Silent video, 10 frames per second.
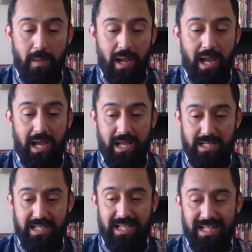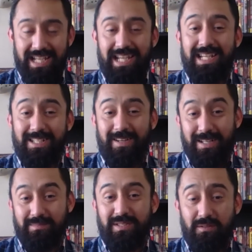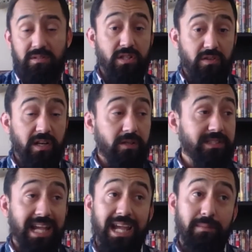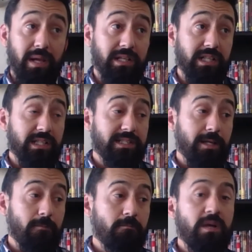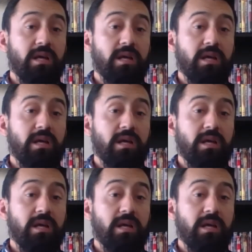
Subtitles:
and he straight up told the directors, like, hey man, check this out.